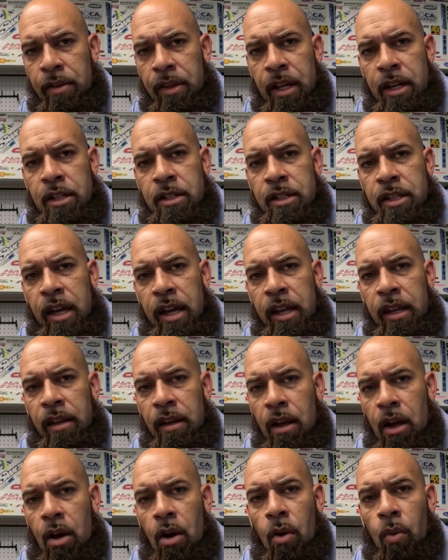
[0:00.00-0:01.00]
They just did
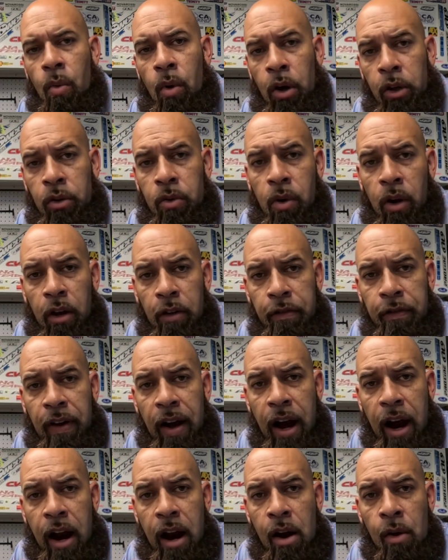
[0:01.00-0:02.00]
one
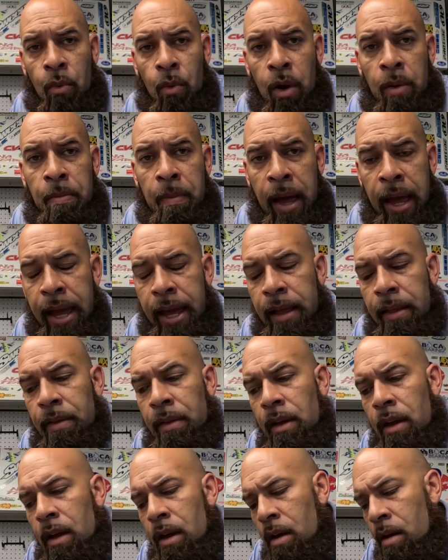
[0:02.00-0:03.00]
qualifier and one main,